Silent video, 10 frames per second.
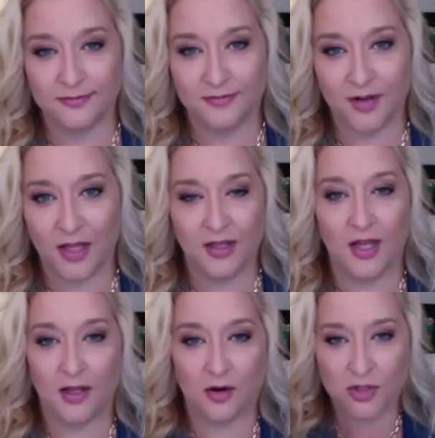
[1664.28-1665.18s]
and then
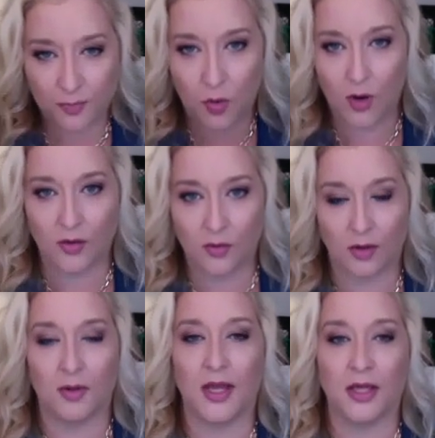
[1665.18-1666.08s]
there's a point where i'm
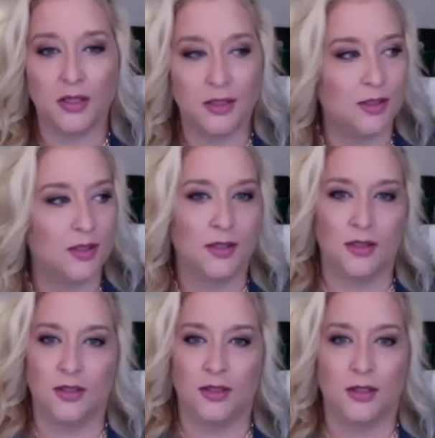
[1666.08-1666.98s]
like
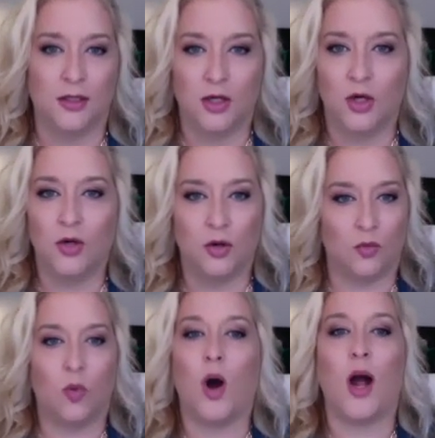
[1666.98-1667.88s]

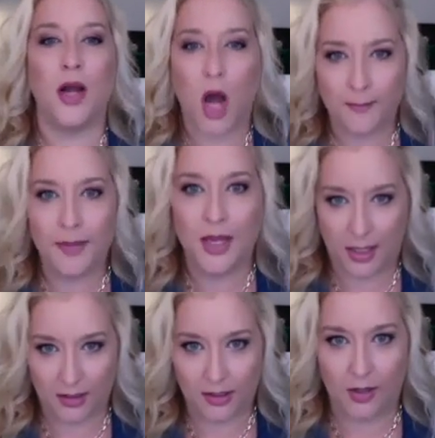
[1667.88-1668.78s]
why not
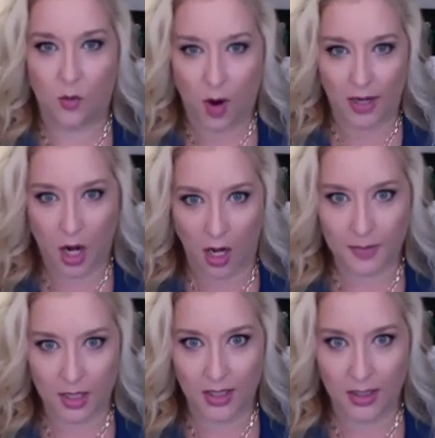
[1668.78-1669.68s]
me like why not
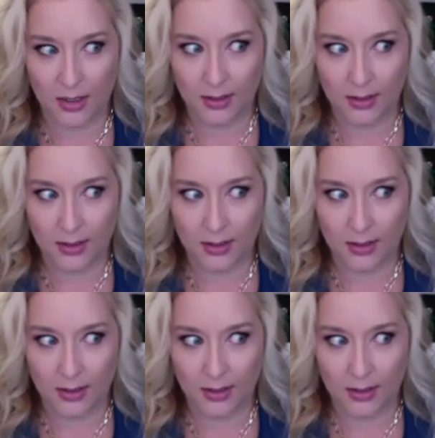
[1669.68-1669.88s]
me